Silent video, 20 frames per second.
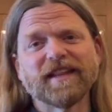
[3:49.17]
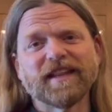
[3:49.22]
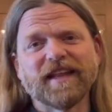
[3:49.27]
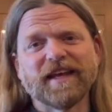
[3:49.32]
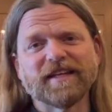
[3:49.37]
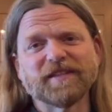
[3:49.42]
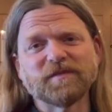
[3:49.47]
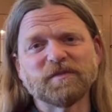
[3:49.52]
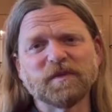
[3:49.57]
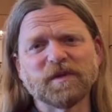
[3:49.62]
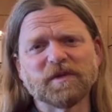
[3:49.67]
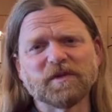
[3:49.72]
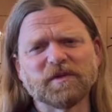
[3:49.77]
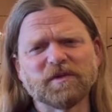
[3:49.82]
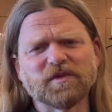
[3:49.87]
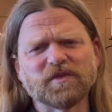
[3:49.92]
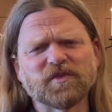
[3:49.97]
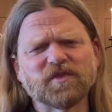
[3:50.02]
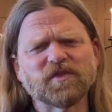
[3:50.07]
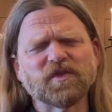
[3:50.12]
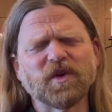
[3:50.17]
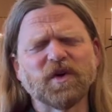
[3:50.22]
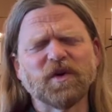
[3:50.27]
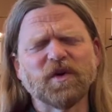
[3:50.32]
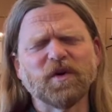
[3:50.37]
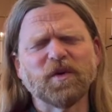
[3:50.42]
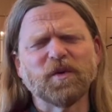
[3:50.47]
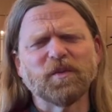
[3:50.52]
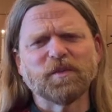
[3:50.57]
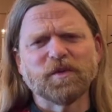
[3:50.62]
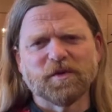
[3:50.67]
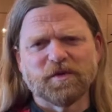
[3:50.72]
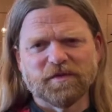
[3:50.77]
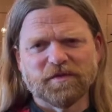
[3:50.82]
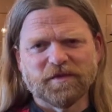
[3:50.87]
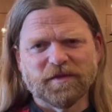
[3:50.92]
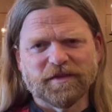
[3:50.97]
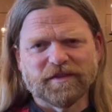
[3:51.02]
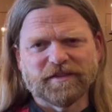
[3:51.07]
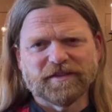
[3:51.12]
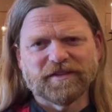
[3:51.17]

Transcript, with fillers: That's been so beautiful.